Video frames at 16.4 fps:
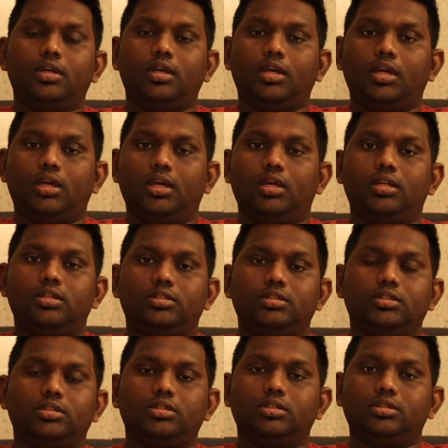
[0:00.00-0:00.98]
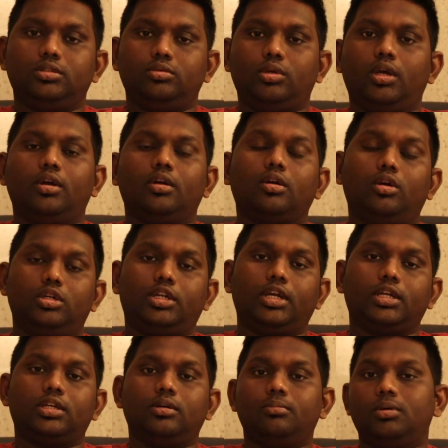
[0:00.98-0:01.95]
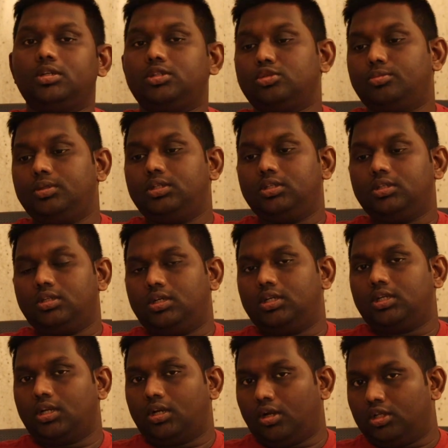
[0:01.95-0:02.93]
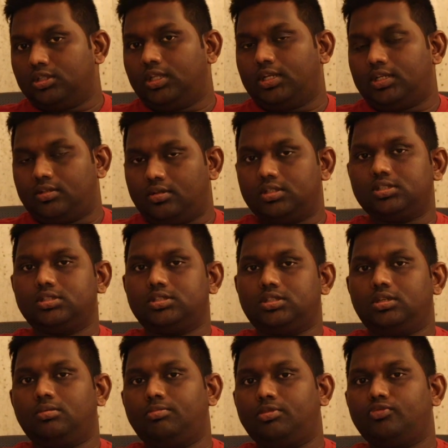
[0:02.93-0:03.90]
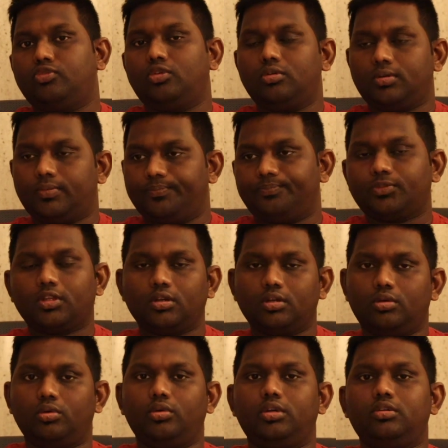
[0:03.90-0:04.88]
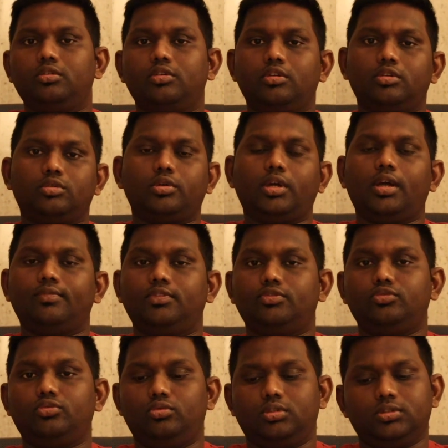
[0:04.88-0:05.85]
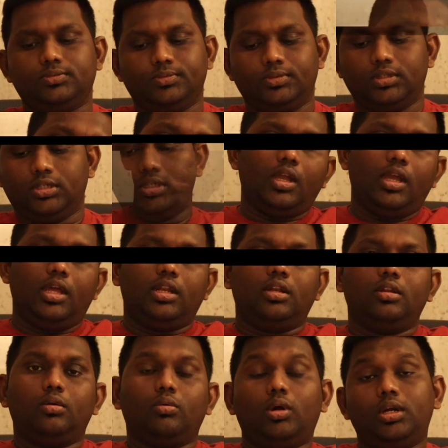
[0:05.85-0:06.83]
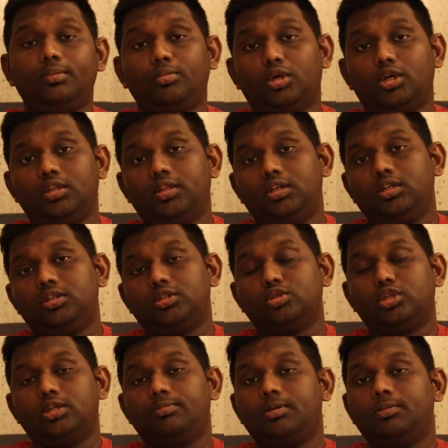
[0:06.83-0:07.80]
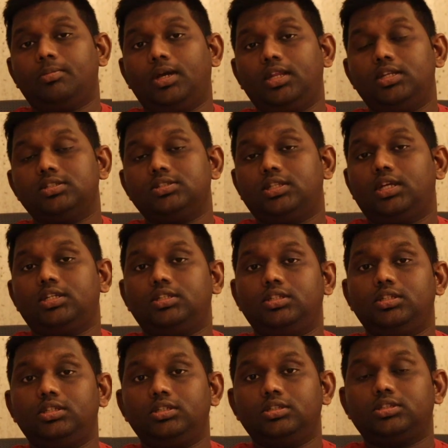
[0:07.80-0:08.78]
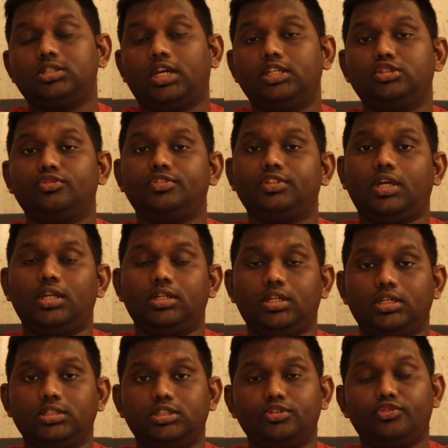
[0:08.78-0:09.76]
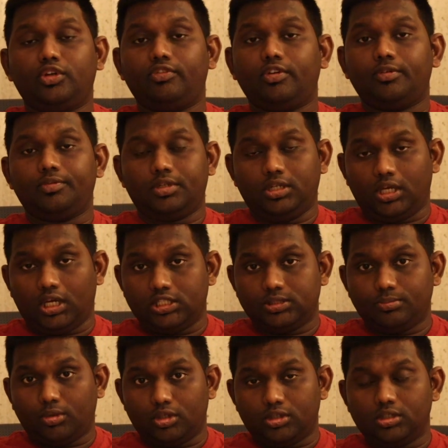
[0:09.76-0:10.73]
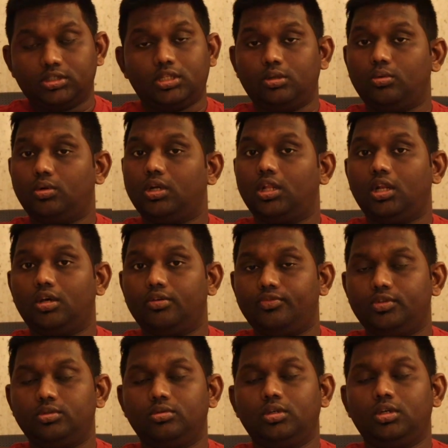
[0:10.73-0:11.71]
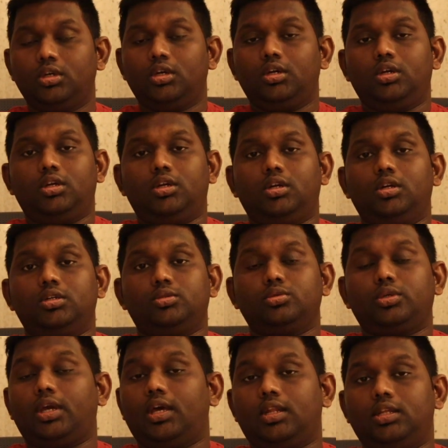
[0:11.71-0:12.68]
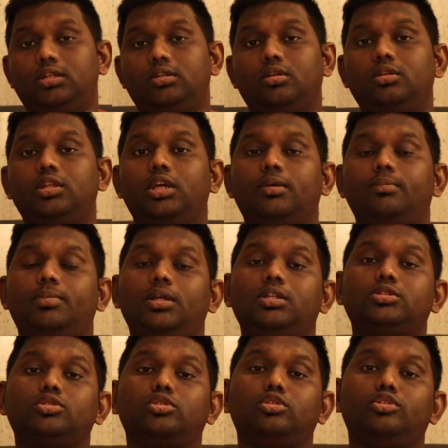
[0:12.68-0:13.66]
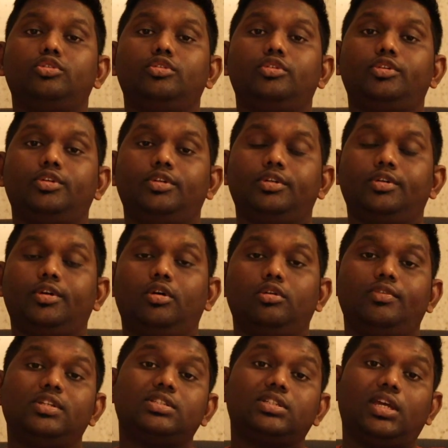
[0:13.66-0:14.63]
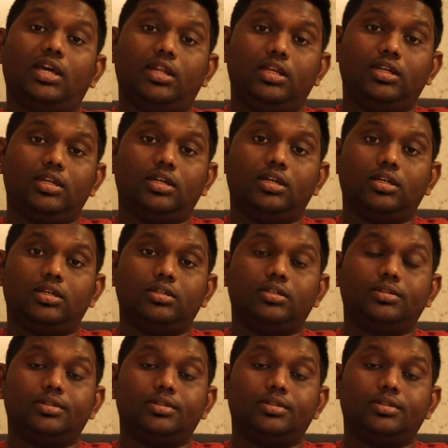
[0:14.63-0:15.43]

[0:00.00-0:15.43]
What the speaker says: and you have contact number to be written on that register before going to have the food. And one important thing to keep in mind is that the size of sanitizer, if you have a larger bottle, they won't allow you to carry it on the airplane. So always carry a